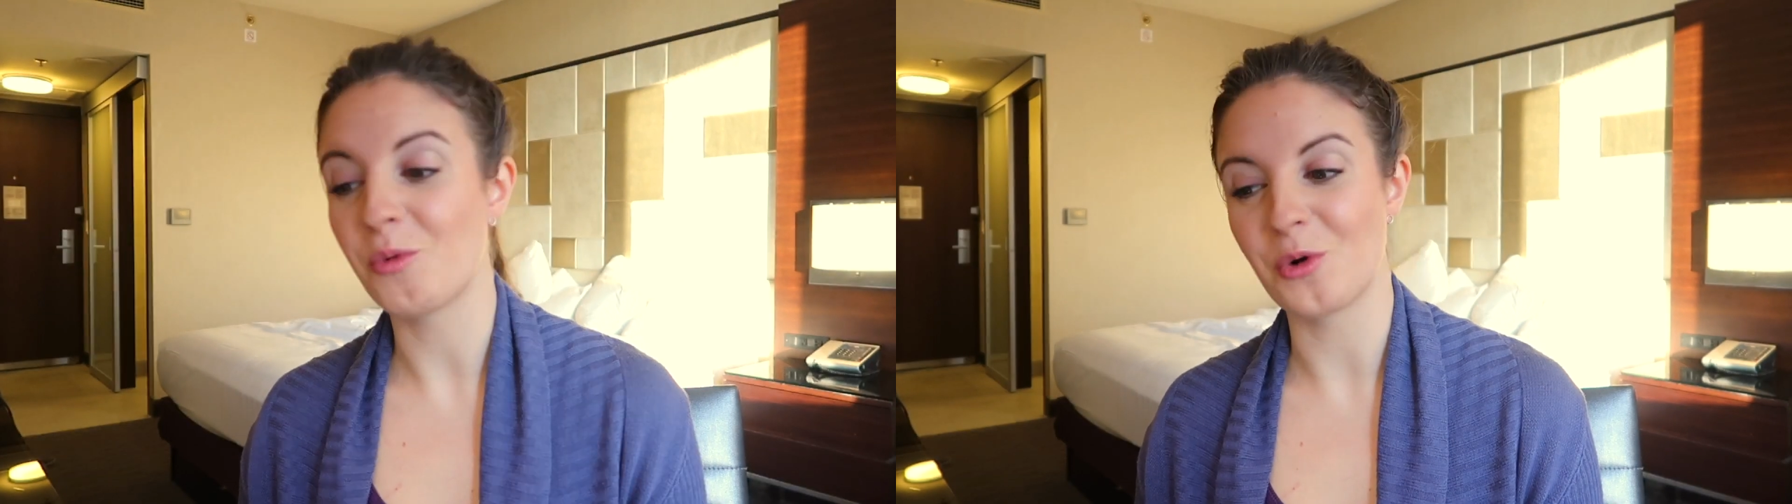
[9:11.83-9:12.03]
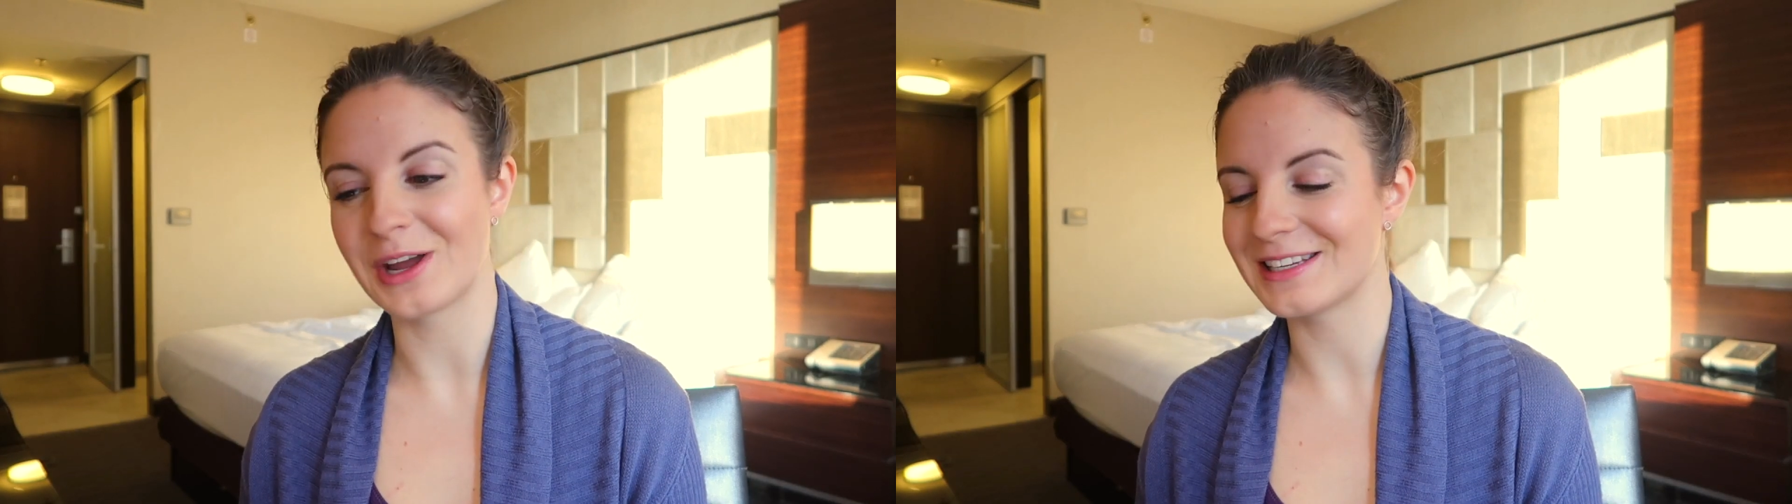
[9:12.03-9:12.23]

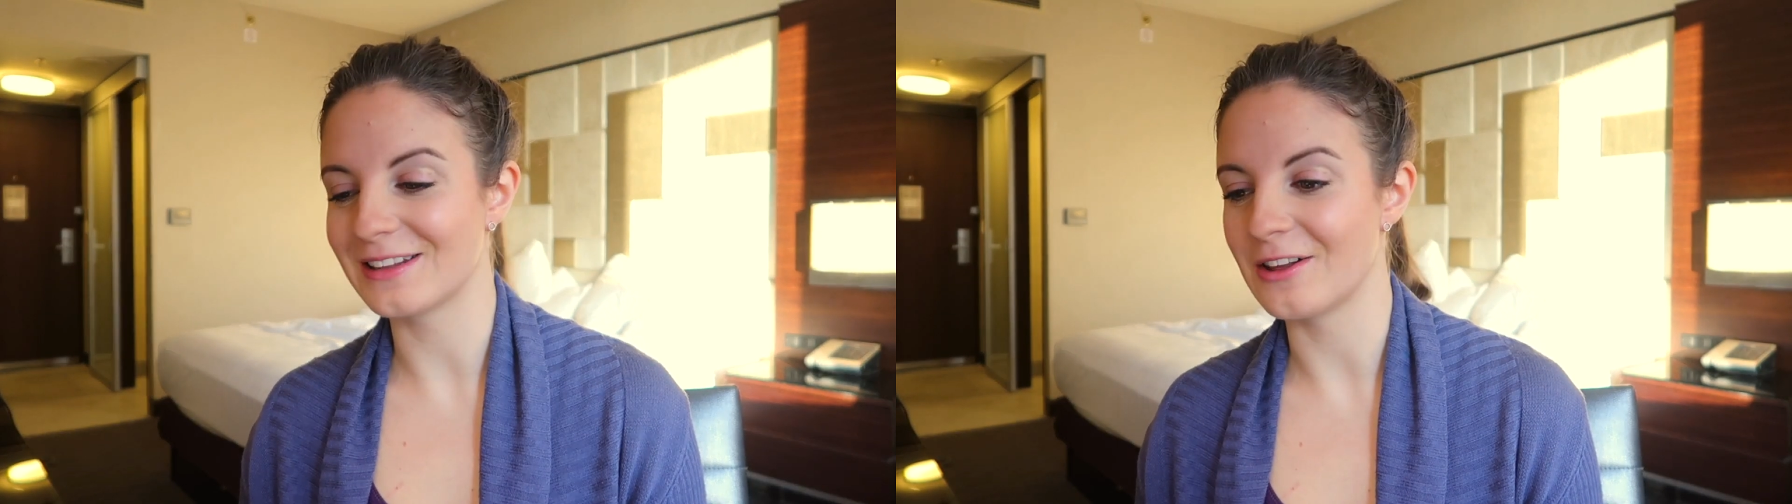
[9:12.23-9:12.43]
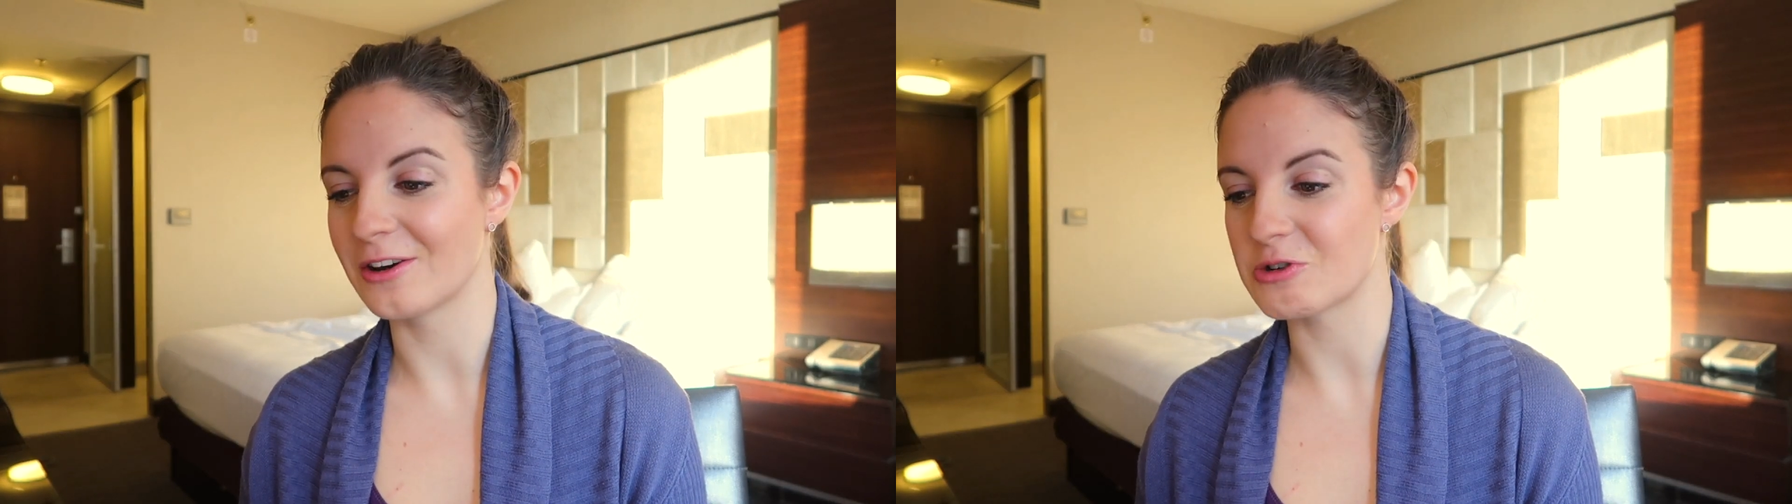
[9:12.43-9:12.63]
avoid
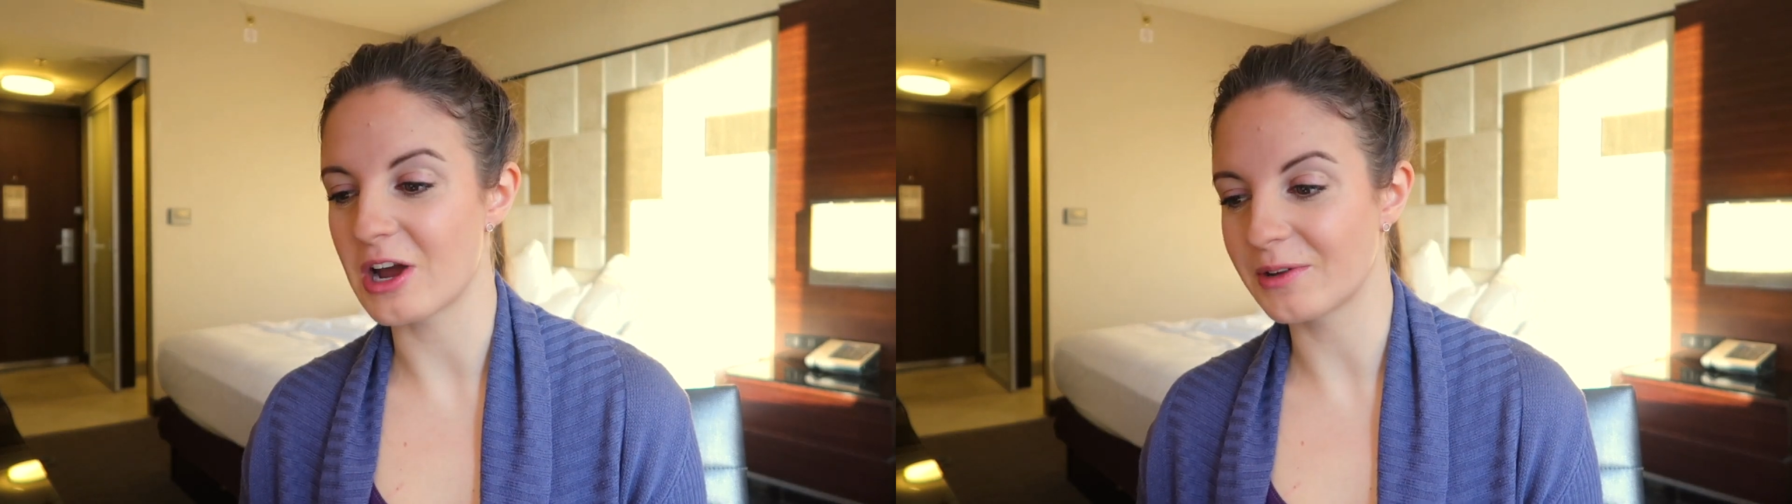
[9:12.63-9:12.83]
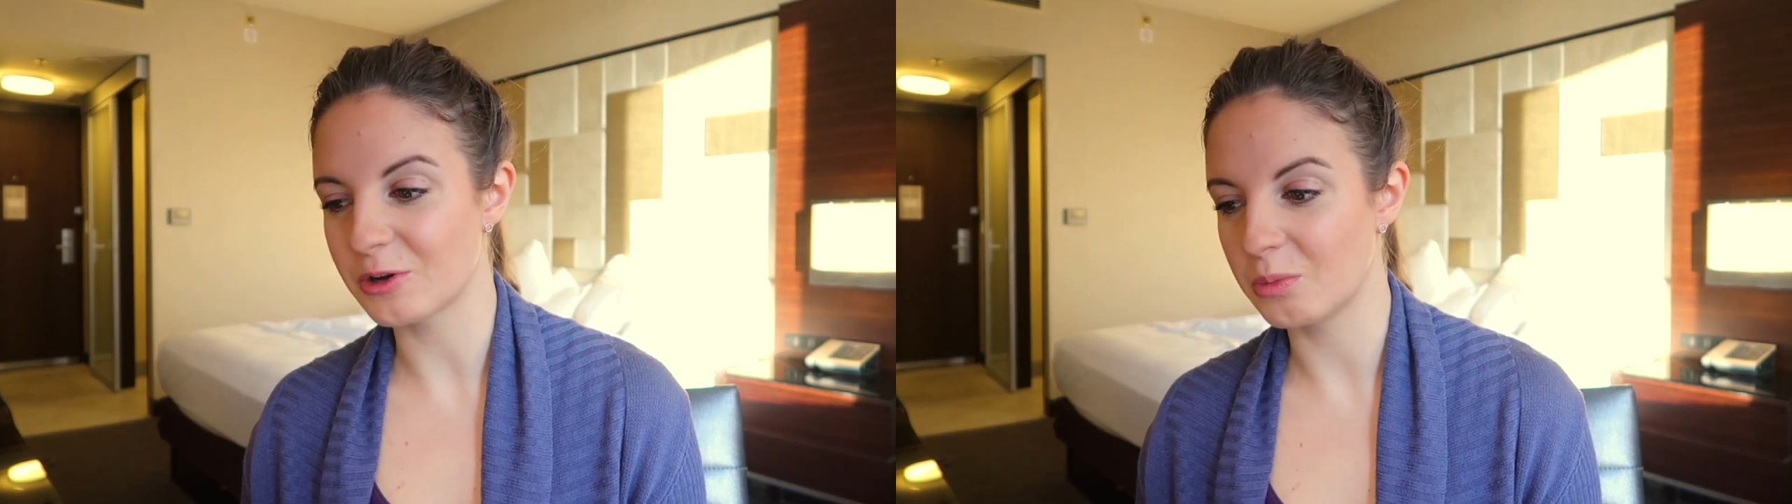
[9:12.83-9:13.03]
that long
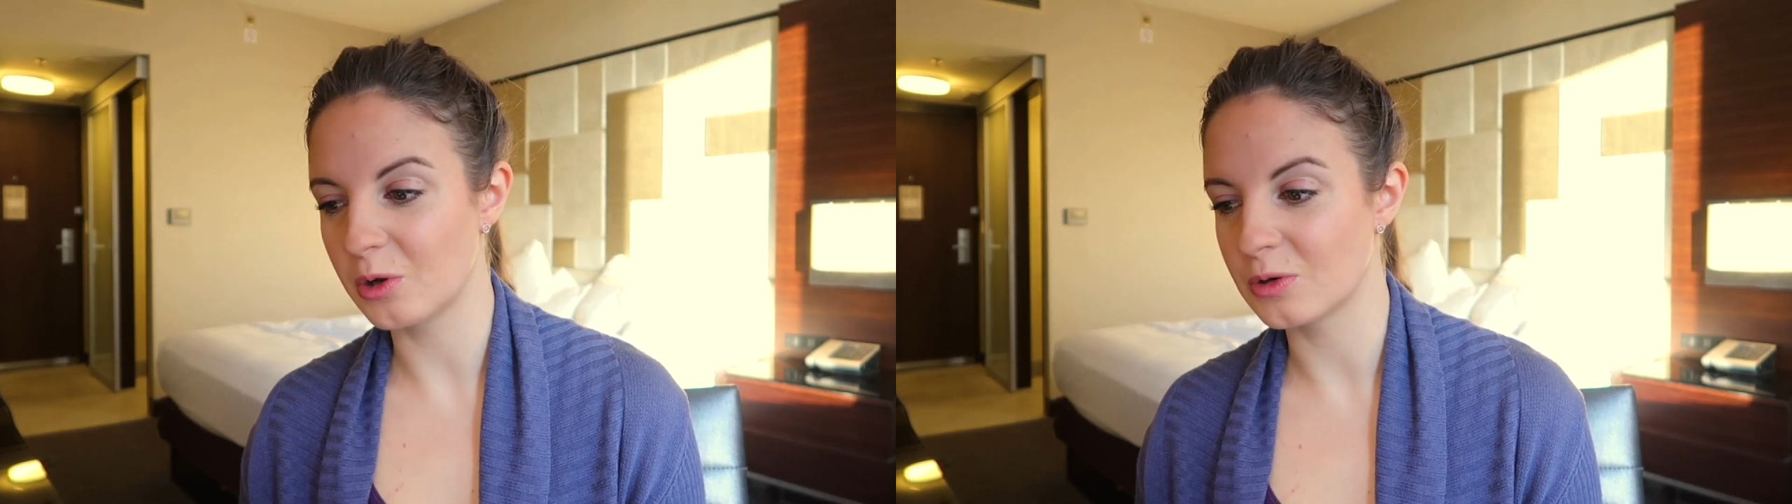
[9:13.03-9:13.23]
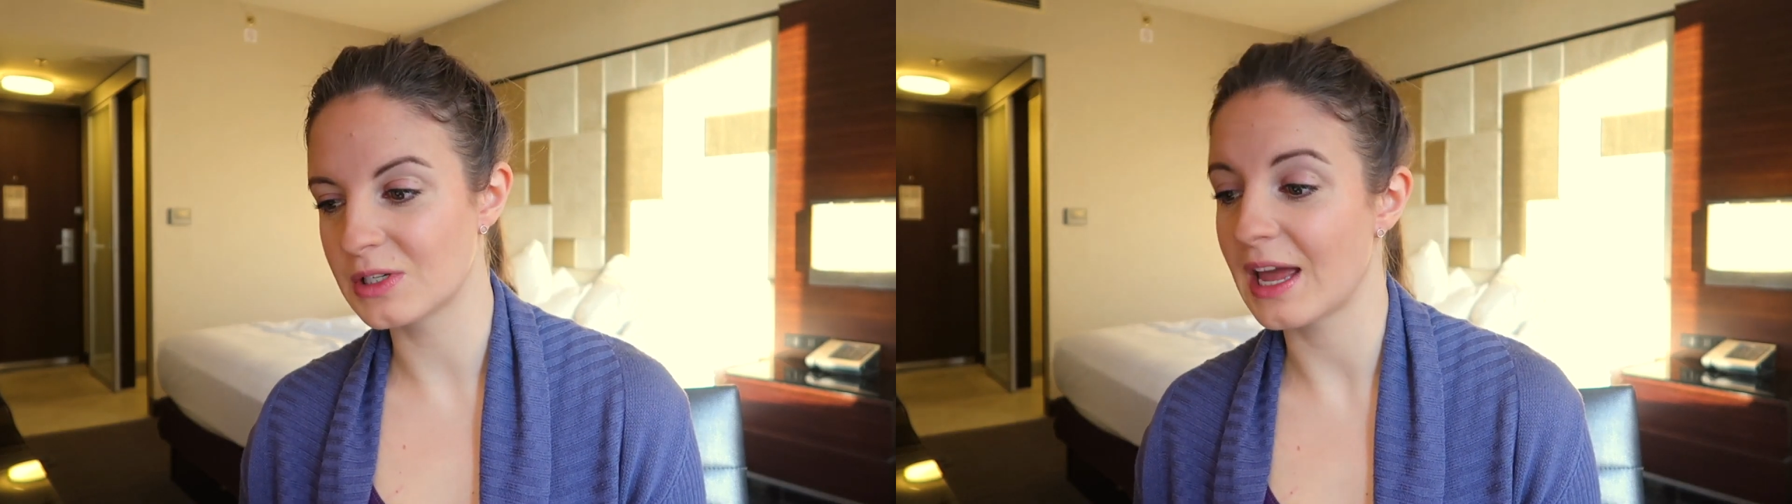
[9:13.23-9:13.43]
driving
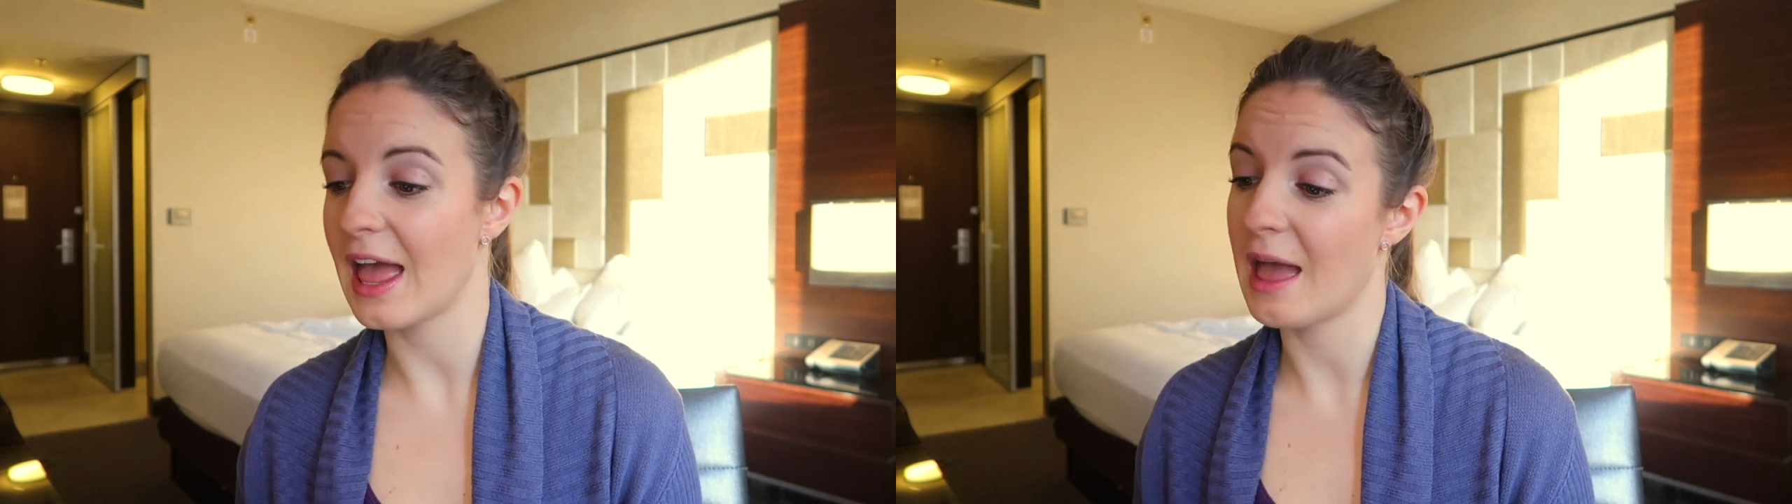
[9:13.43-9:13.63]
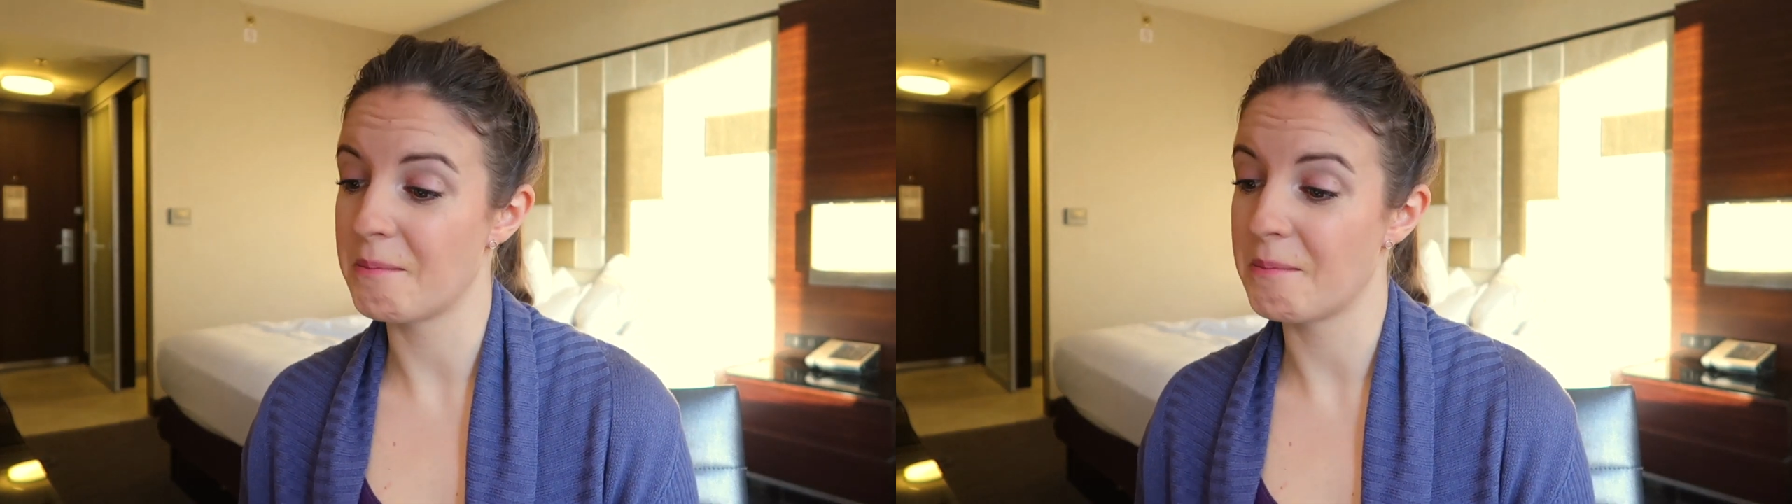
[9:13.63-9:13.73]
commute,